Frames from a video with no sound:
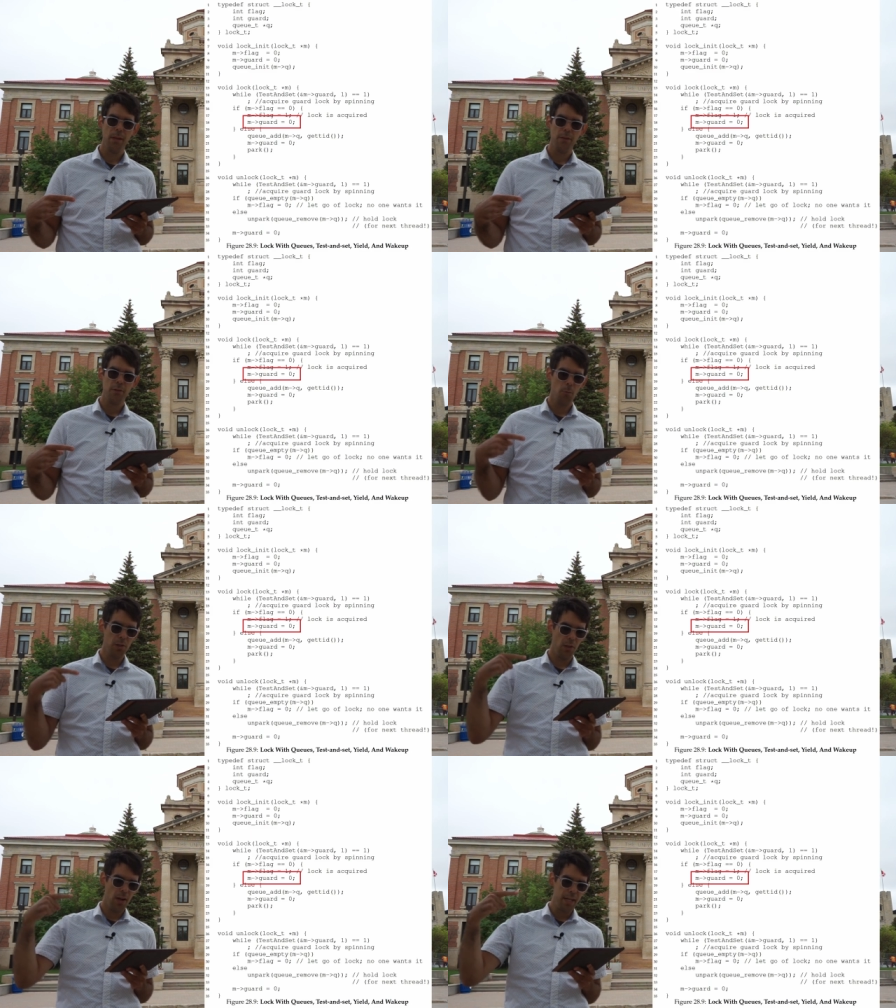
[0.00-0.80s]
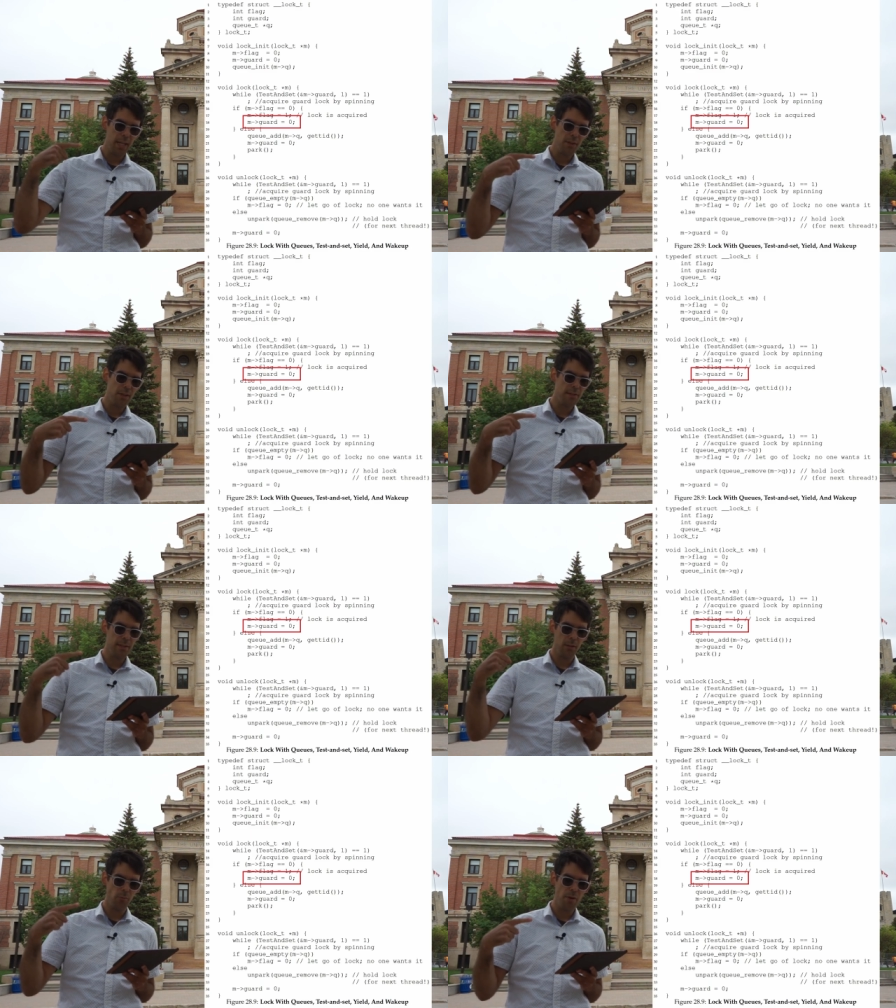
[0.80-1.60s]
So we're locking this
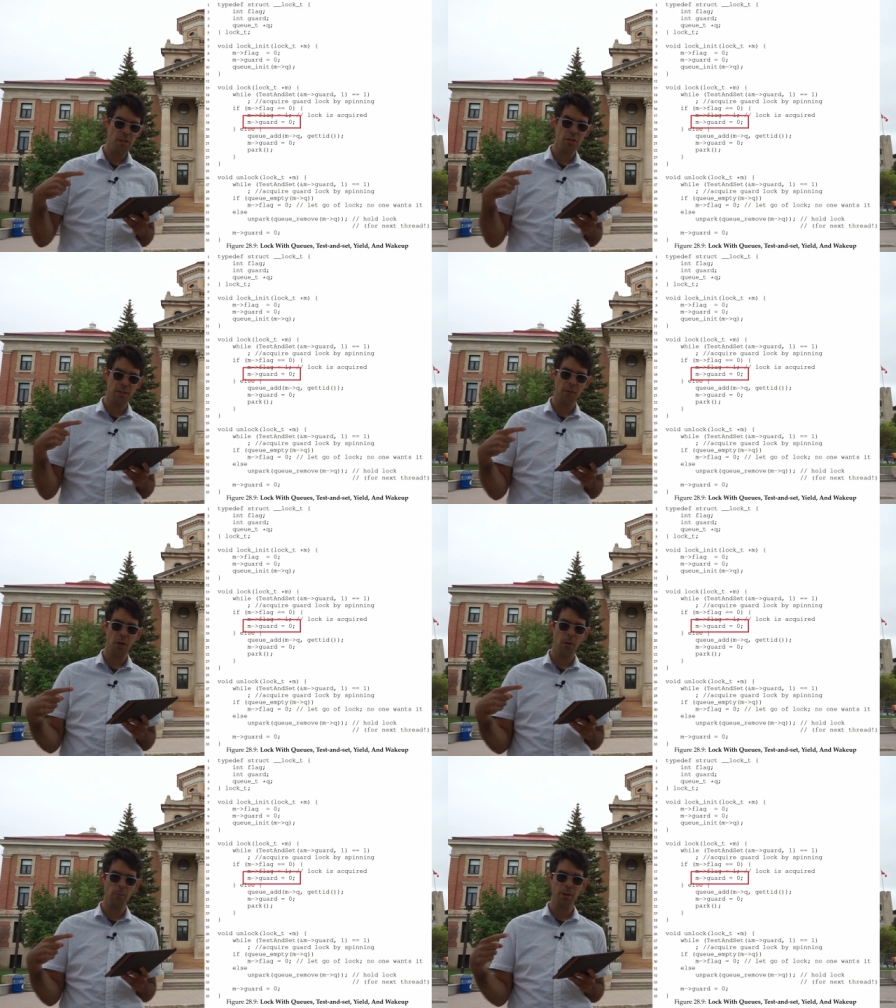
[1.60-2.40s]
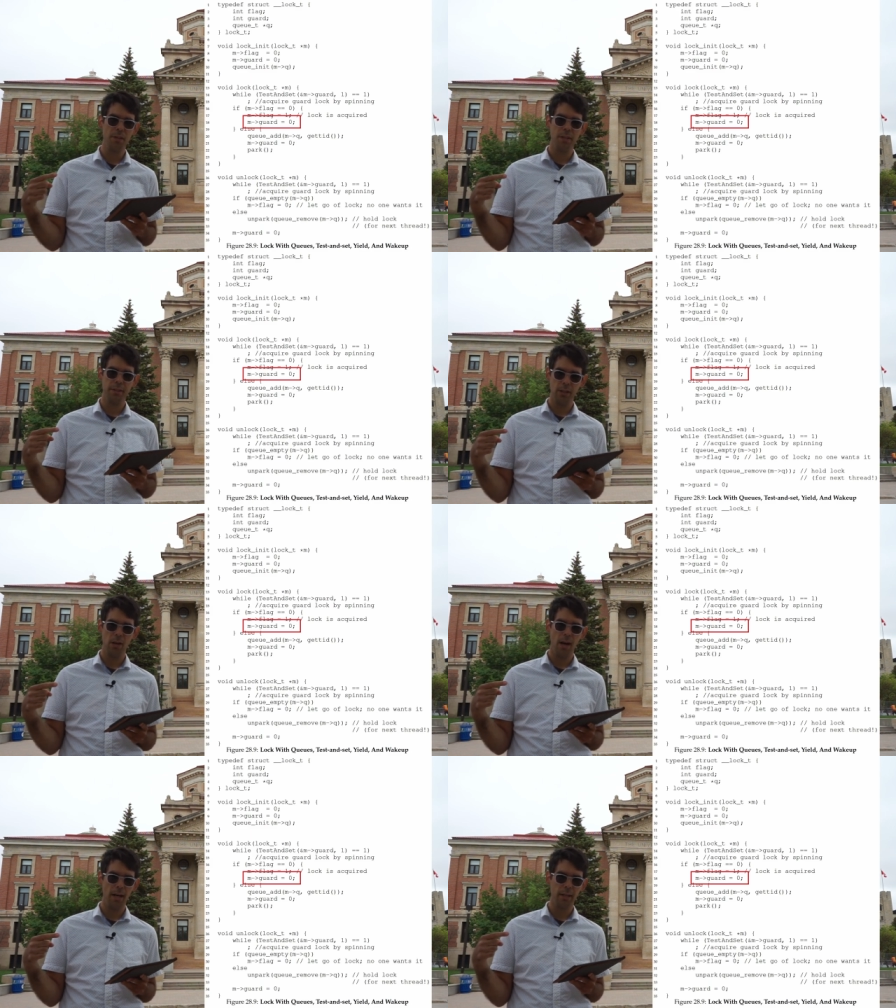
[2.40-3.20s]
little region of code within the
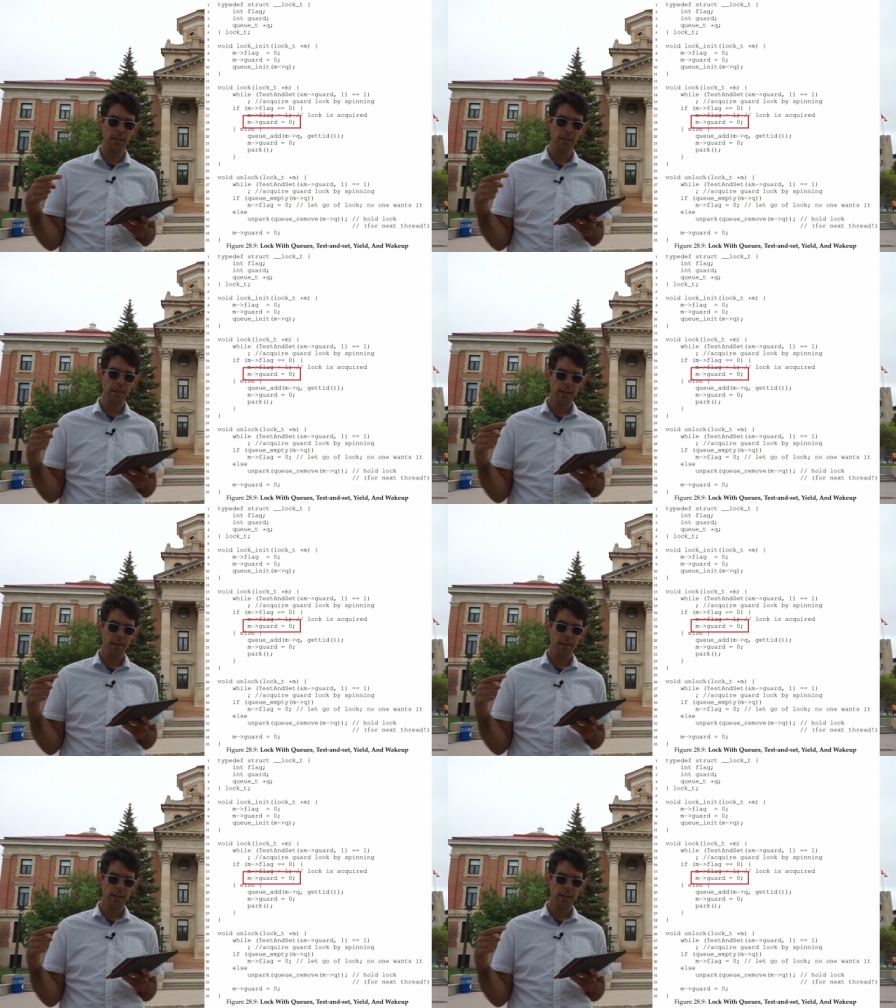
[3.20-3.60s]
lock.